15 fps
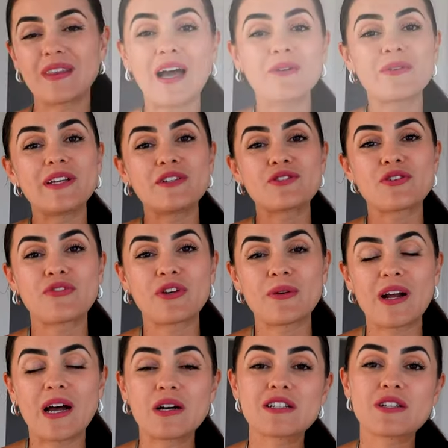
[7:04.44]
Now we need to figure
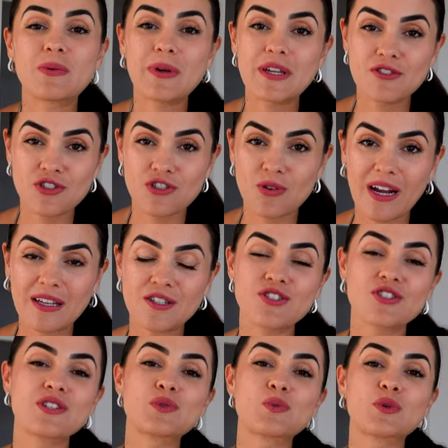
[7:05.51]
out which
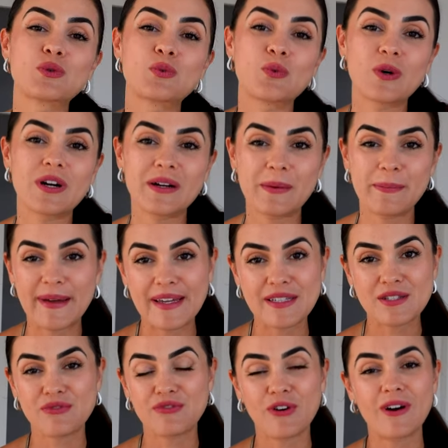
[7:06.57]
strategies would work
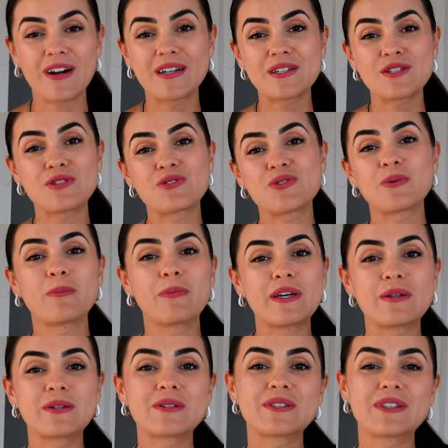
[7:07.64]
best for us to
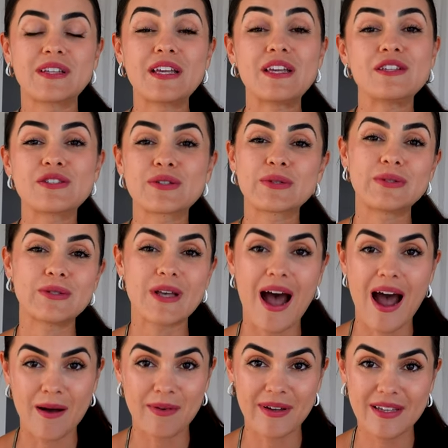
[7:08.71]
build these good
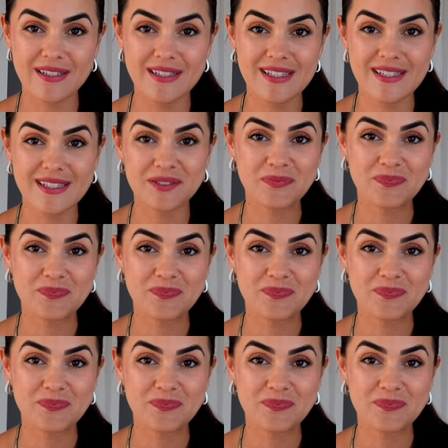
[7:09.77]
habits.